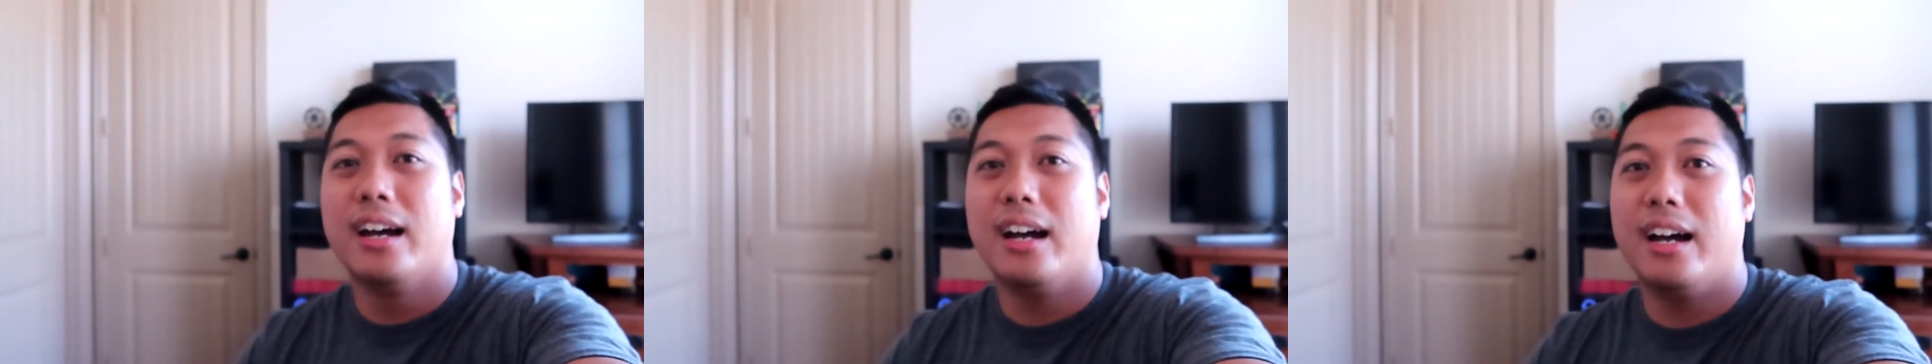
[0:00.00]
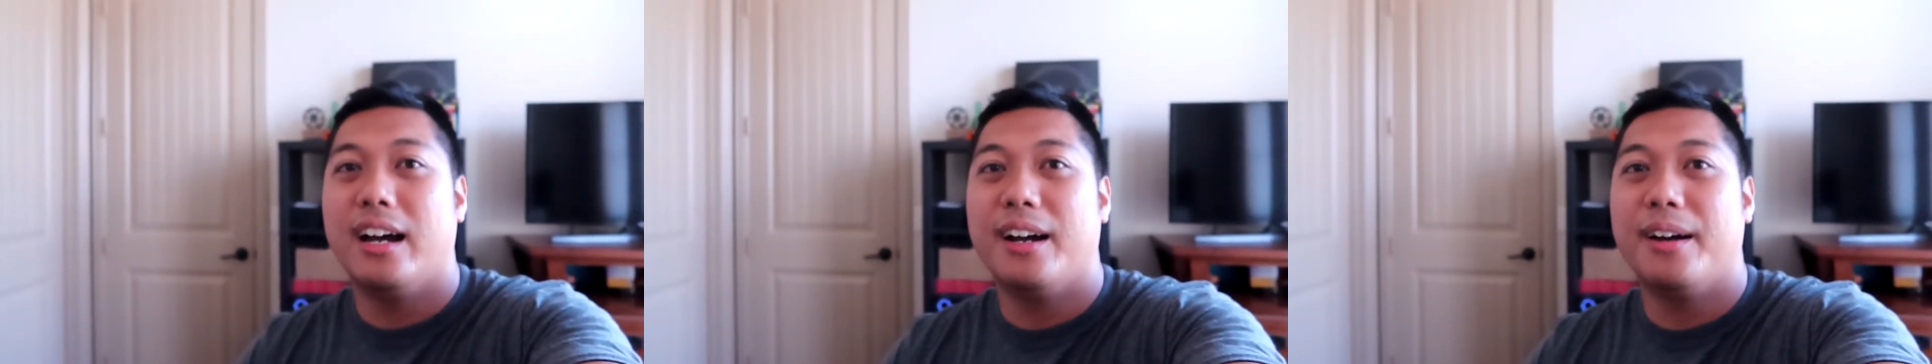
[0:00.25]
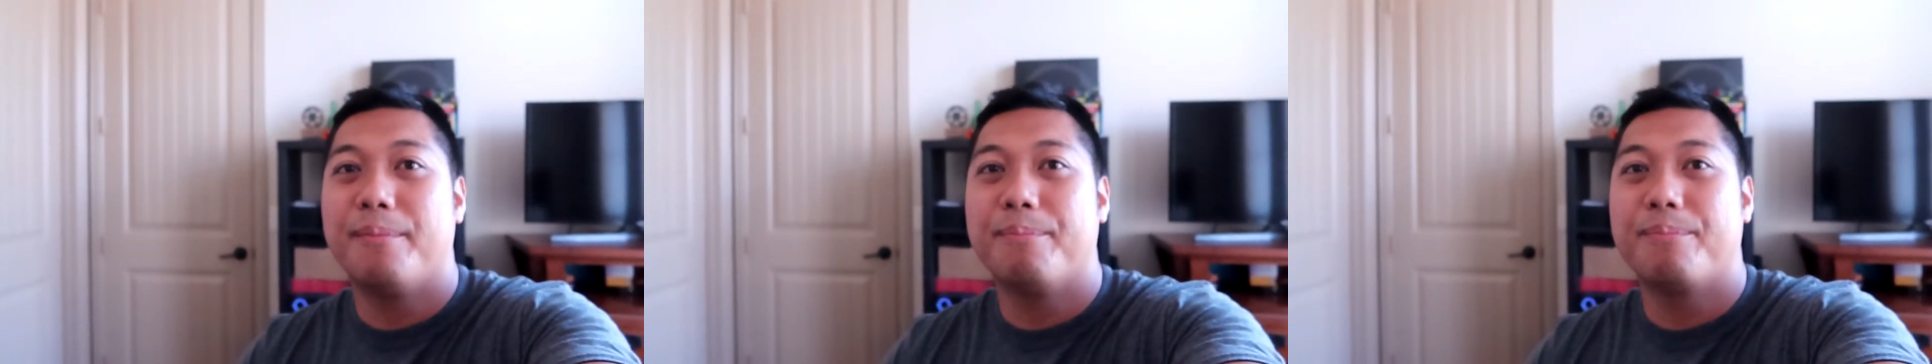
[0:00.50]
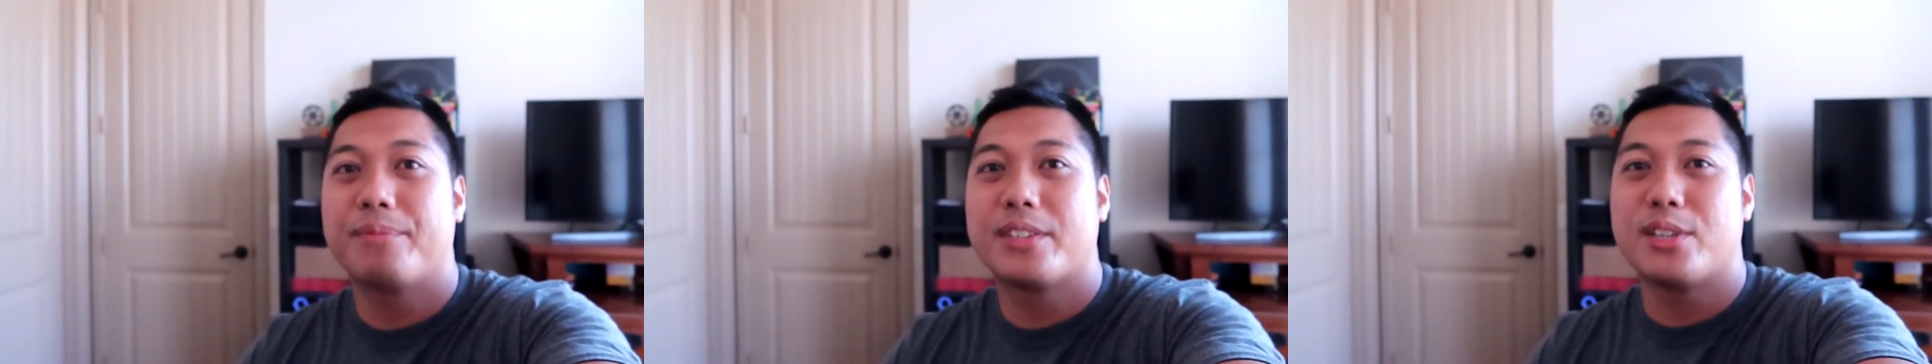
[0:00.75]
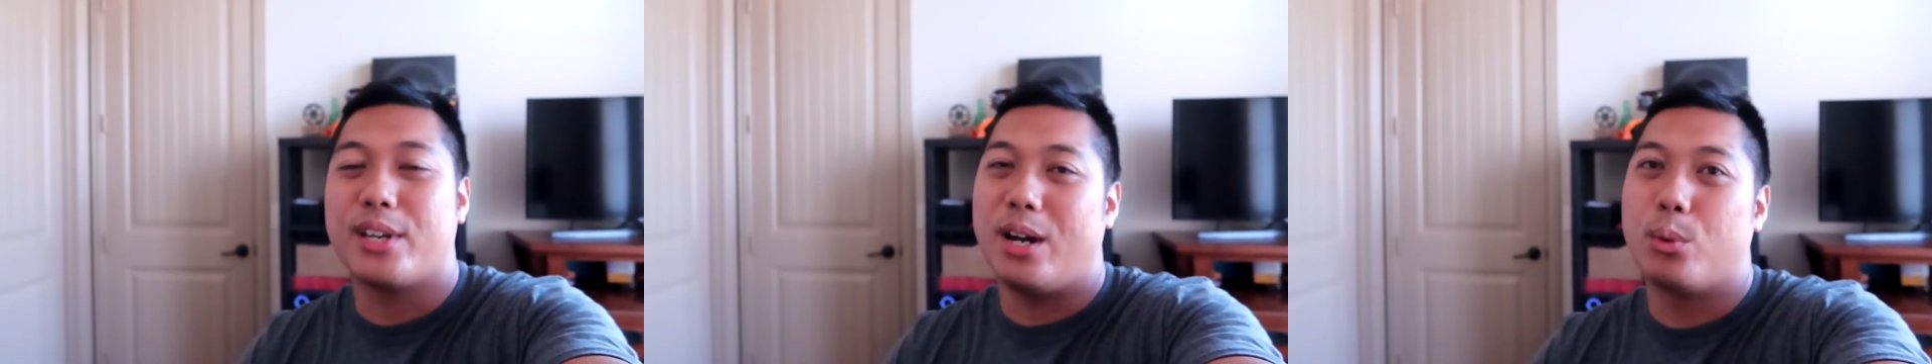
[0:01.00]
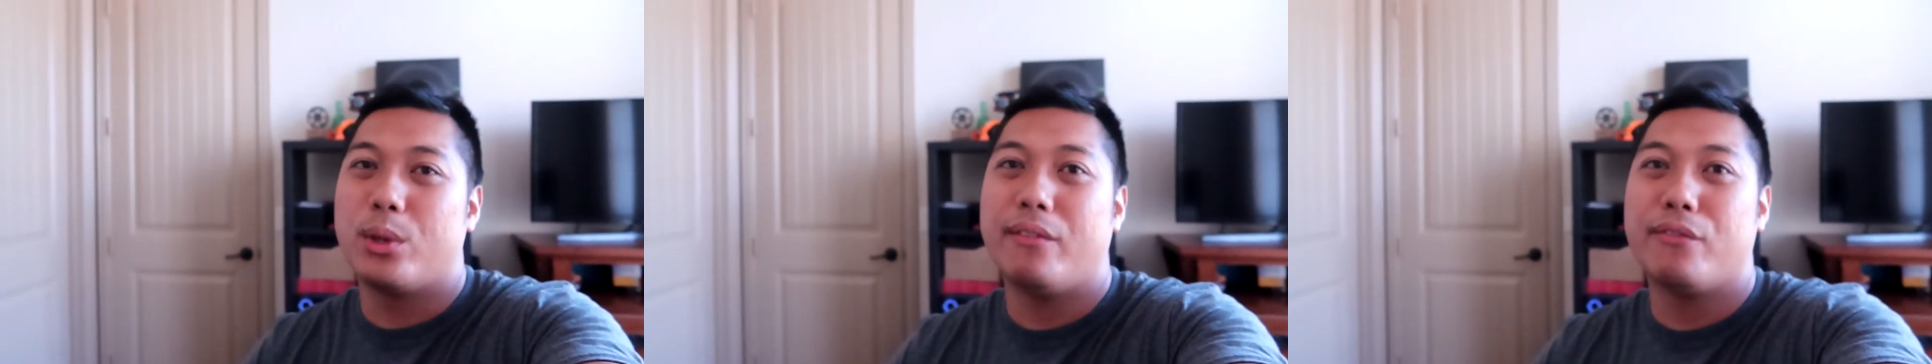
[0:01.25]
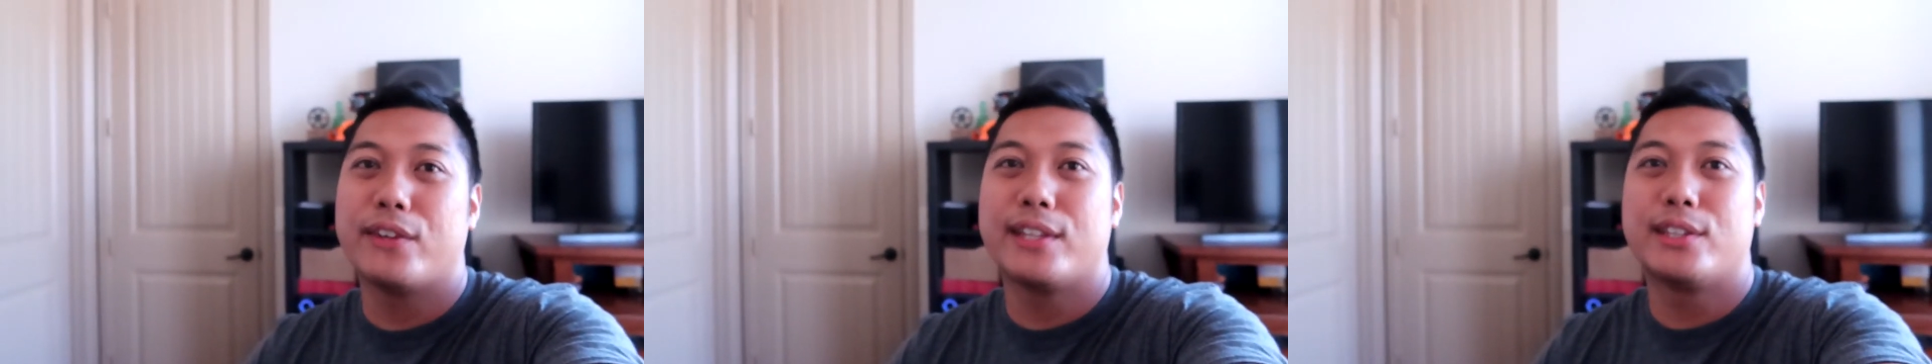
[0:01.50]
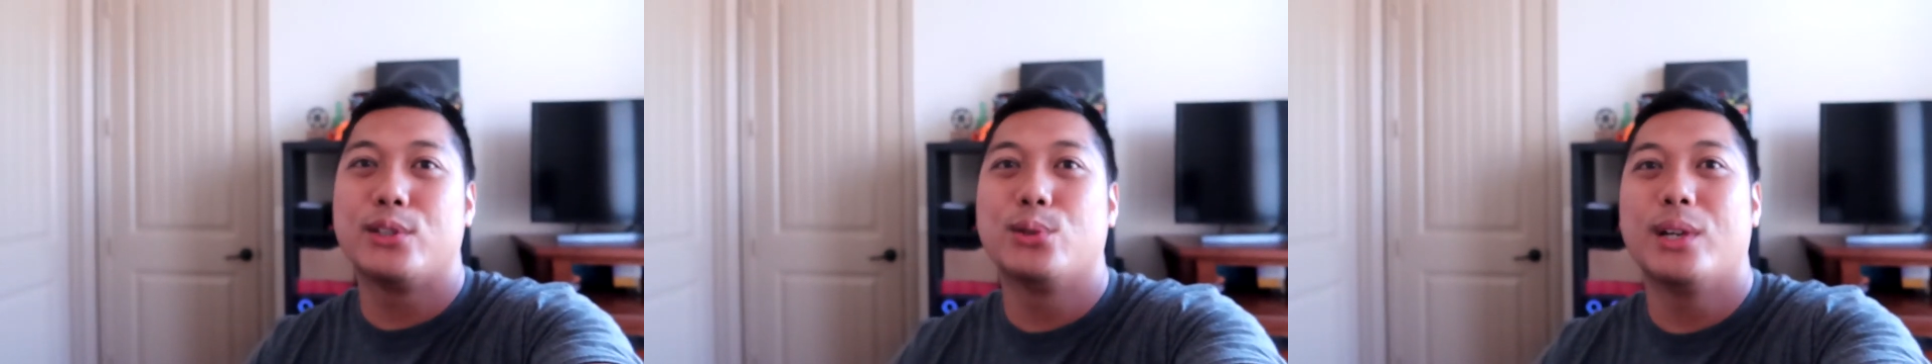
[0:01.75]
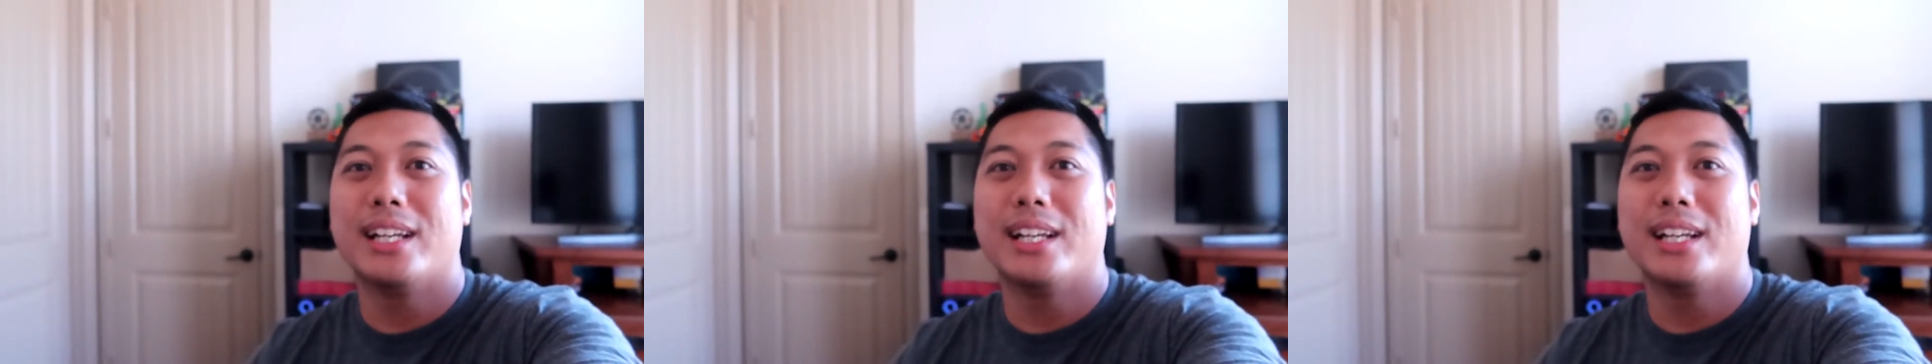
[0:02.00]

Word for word: Um, so yeah, without further ado,